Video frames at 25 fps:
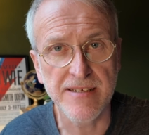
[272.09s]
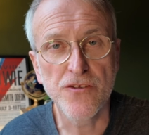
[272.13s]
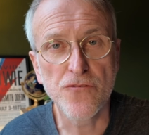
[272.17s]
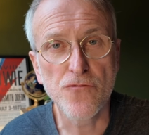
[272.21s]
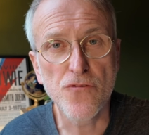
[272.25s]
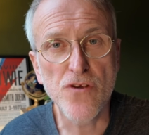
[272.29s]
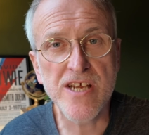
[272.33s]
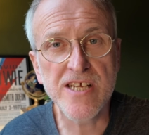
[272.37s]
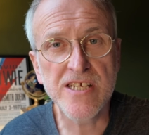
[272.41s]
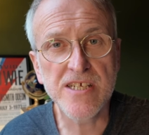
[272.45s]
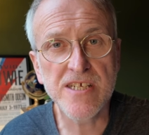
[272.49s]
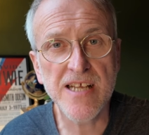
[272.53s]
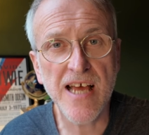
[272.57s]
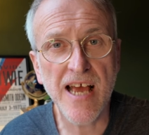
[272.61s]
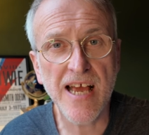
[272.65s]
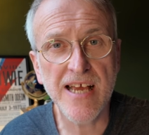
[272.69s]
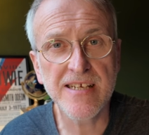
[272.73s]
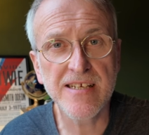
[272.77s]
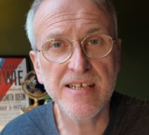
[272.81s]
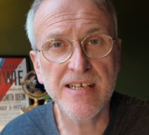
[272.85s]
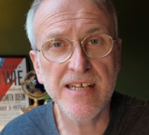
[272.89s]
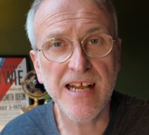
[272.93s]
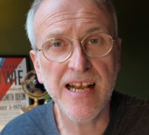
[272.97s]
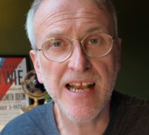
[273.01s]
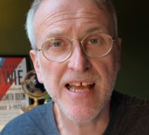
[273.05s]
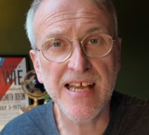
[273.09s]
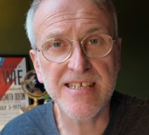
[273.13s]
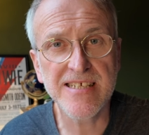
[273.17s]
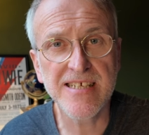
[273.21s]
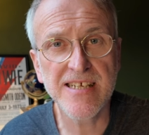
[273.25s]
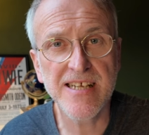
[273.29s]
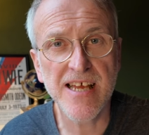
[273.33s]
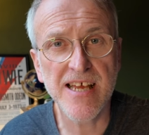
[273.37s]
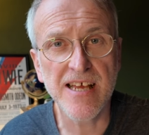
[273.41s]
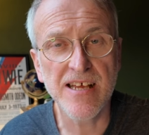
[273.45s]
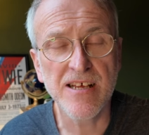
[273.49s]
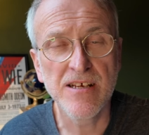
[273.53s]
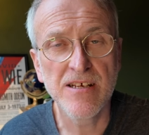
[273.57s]
The reason I had neglected
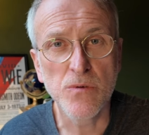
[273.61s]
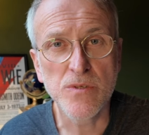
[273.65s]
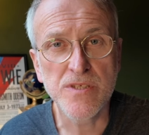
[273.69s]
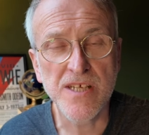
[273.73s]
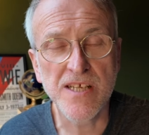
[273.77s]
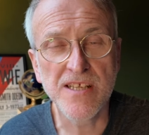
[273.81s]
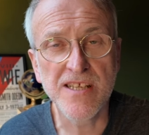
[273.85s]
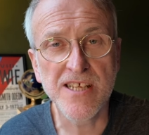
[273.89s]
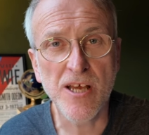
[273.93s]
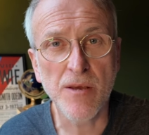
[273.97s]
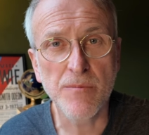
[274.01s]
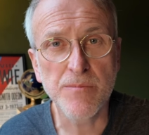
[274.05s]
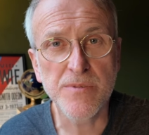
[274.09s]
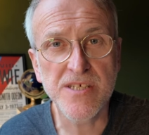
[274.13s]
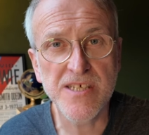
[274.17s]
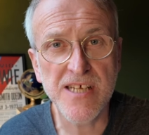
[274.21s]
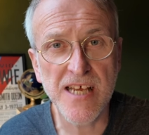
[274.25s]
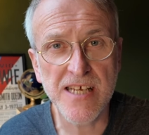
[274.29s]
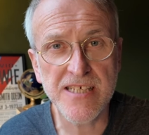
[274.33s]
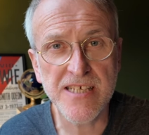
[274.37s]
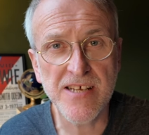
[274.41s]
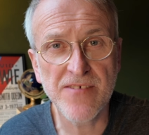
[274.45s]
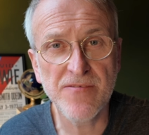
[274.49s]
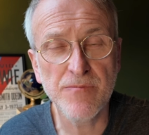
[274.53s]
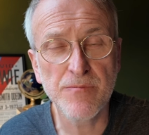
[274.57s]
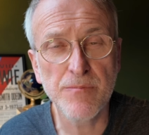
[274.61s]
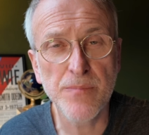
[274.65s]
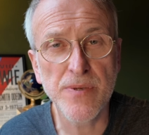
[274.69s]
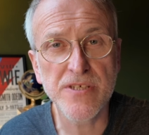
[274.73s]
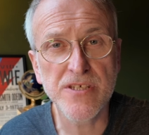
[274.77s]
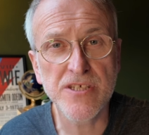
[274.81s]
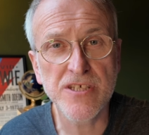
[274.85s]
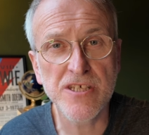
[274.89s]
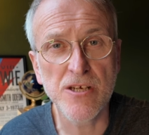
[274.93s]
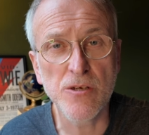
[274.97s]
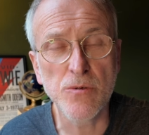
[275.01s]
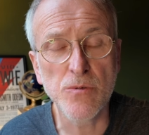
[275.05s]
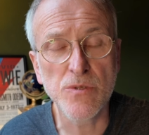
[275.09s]
it was in the obsessive
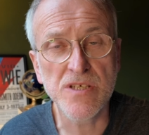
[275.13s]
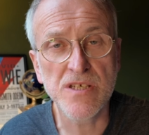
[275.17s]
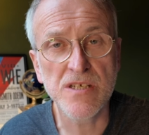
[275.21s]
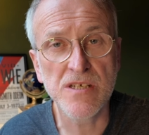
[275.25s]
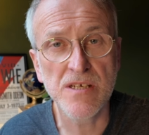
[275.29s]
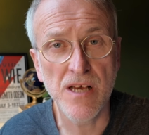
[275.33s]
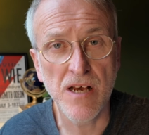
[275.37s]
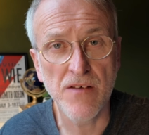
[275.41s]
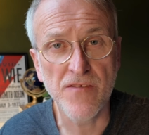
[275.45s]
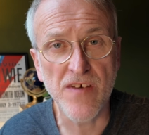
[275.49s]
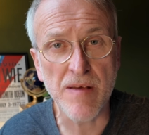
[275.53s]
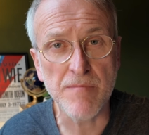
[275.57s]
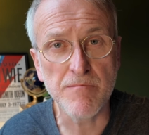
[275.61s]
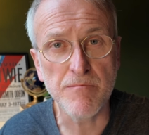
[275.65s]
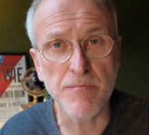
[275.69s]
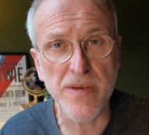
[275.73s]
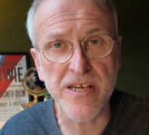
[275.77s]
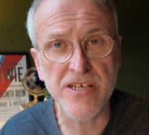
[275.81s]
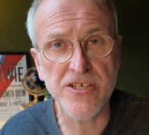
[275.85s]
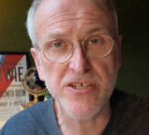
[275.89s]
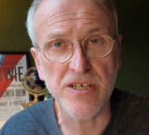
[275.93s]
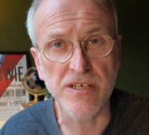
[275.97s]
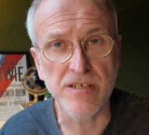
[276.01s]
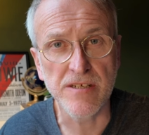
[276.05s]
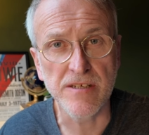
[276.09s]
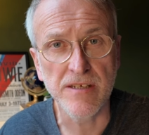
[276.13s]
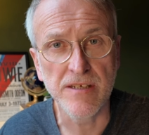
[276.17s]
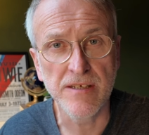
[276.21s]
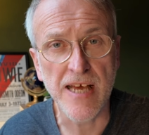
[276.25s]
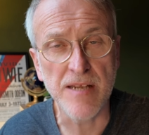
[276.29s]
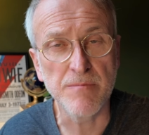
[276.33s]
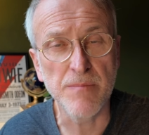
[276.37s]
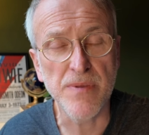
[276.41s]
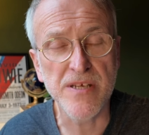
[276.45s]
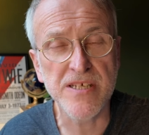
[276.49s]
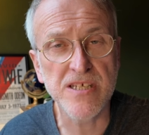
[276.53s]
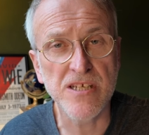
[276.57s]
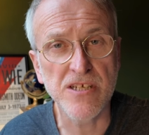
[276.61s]
pursuit of ambition
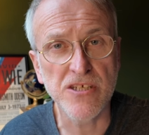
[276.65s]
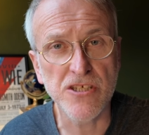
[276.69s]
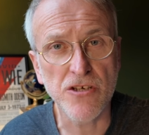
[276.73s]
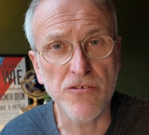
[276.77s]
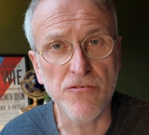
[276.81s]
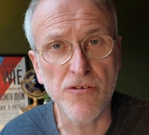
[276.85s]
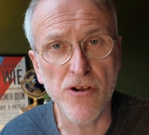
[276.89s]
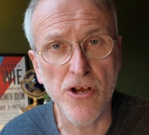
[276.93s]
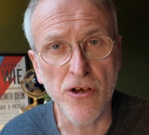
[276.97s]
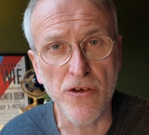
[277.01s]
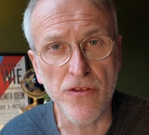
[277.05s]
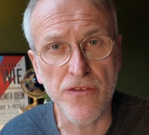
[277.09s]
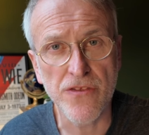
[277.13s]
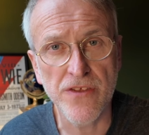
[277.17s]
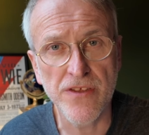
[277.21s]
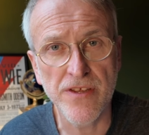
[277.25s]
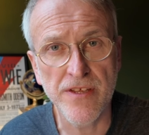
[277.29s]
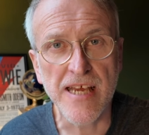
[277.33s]
and business growth.